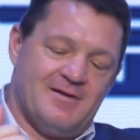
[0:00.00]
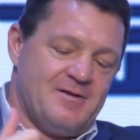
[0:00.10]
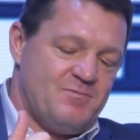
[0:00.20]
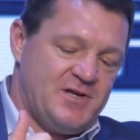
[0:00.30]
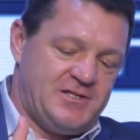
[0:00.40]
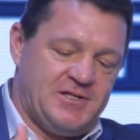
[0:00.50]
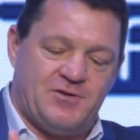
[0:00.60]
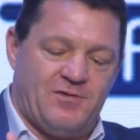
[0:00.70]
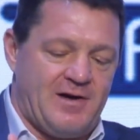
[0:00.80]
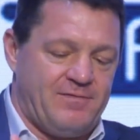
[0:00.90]
Business
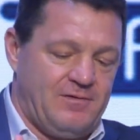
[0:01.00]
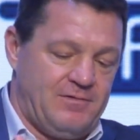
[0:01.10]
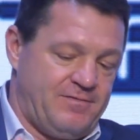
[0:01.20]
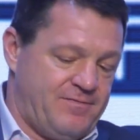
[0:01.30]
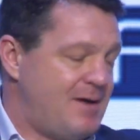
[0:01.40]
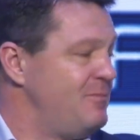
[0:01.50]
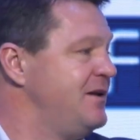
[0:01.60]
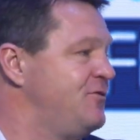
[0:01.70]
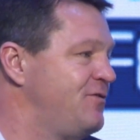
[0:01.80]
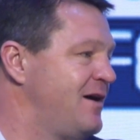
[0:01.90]
travel,
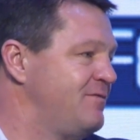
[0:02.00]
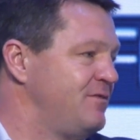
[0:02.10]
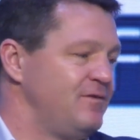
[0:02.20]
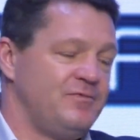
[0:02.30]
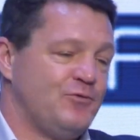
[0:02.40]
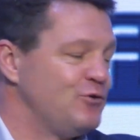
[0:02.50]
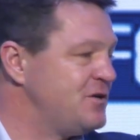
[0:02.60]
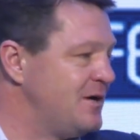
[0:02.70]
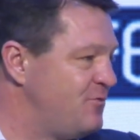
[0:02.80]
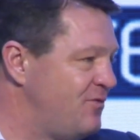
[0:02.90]
family travel,
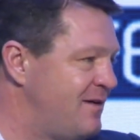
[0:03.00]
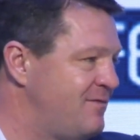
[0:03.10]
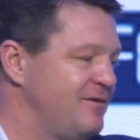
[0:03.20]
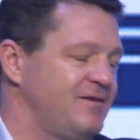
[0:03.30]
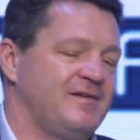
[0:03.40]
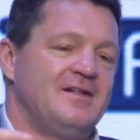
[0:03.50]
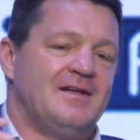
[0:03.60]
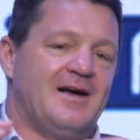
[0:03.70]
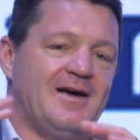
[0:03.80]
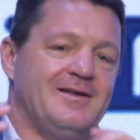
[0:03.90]
first-time travelers.
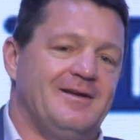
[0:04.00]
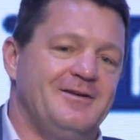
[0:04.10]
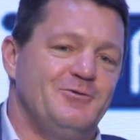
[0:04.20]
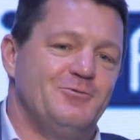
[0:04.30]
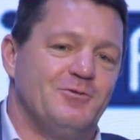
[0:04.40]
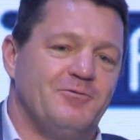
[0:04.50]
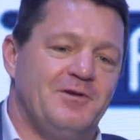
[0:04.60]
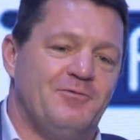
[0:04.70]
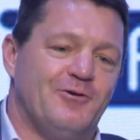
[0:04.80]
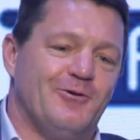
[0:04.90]
And you were
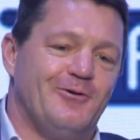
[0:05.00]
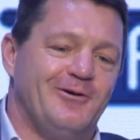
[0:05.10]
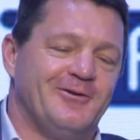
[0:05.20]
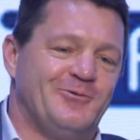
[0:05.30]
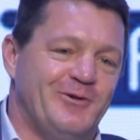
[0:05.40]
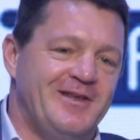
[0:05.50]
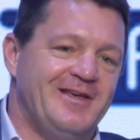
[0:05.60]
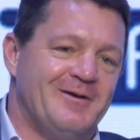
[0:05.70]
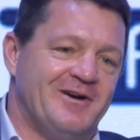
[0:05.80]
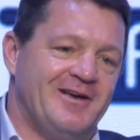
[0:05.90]
referring earlier to
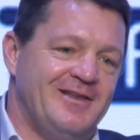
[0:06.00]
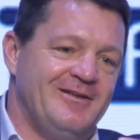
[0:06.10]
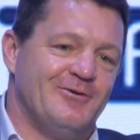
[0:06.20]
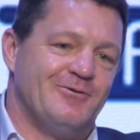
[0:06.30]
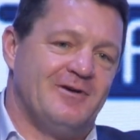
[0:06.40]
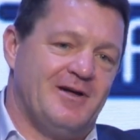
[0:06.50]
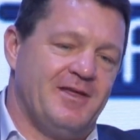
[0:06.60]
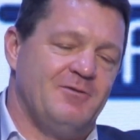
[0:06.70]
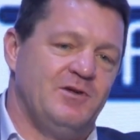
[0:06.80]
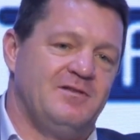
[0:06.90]
India by IndiGo. I
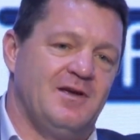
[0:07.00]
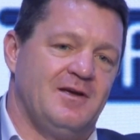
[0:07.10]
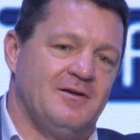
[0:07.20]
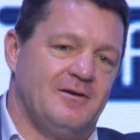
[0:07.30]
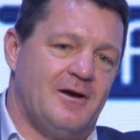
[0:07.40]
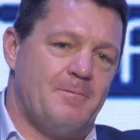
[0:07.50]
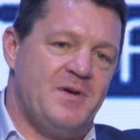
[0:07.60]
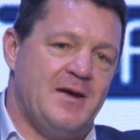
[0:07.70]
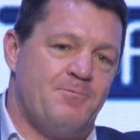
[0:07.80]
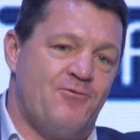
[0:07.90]
think we take a
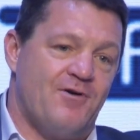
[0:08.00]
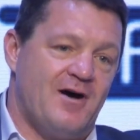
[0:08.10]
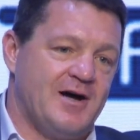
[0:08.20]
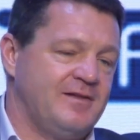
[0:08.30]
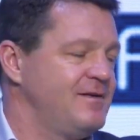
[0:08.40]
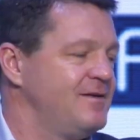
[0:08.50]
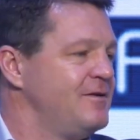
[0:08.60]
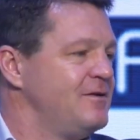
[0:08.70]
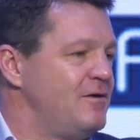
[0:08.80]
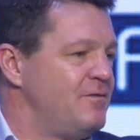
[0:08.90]
big pride
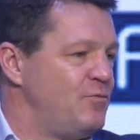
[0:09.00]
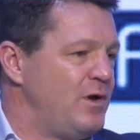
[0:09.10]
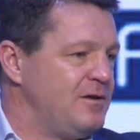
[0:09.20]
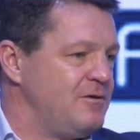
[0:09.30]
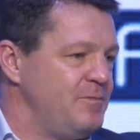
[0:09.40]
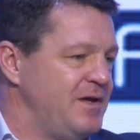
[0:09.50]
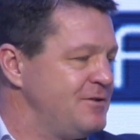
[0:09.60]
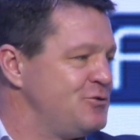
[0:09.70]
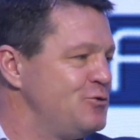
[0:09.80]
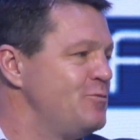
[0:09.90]
of
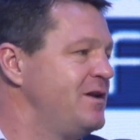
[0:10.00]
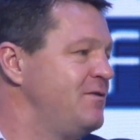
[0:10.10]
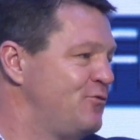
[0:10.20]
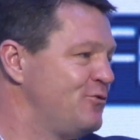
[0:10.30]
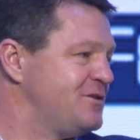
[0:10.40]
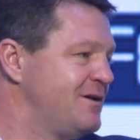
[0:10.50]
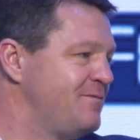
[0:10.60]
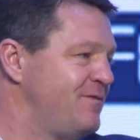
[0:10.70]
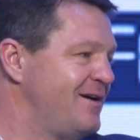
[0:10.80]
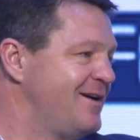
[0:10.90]
welcoming so many first-time
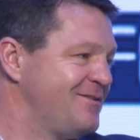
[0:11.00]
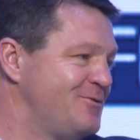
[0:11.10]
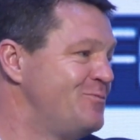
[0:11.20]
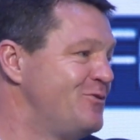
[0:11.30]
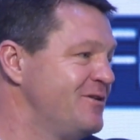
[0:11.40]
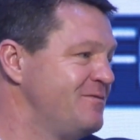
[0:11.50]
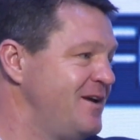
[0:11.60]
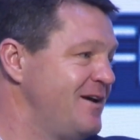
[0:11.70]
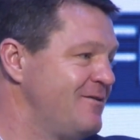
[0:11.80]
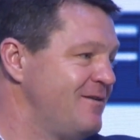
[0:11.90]
flyers on board of
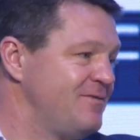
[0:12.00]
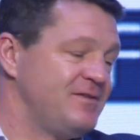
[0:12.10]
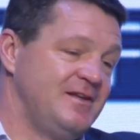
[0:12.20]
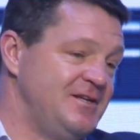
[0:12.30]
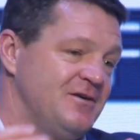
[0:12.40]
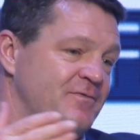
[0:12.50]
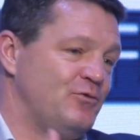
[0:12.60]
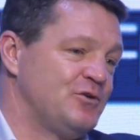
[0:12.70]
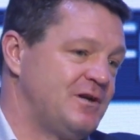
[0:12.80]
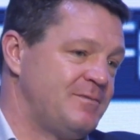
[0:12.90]
the aircraft. And these are
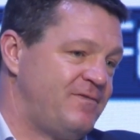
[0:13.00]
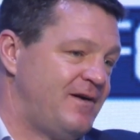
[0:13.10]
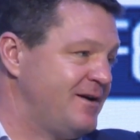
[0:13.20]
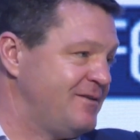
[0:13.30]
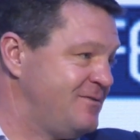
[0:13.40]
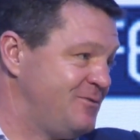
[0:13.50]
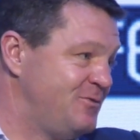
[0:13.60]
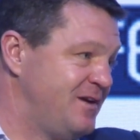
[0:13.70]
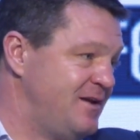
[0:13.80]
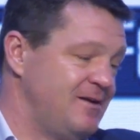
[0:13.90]
first-time flyers
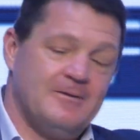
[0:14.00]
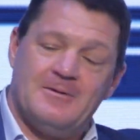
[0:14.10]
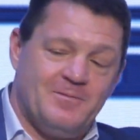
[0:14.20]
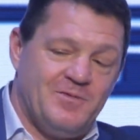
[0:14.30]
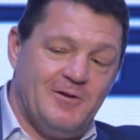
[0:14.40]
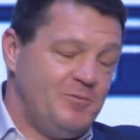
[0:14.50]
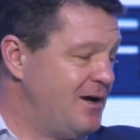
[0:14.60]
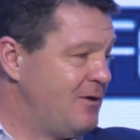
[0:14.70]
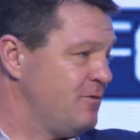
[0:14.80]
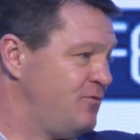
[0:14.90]
today. They'll be
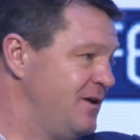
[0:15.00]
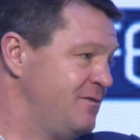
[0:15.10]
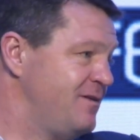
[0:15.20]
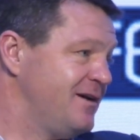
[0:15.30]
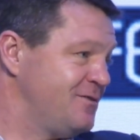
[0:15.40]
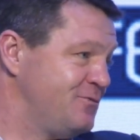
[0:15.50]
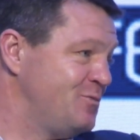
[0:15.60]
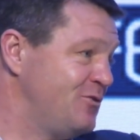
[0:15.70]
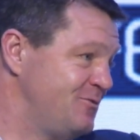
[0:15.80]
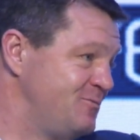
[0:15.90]
our frequent flyers for
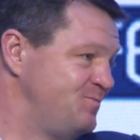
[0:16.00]
tomorrow.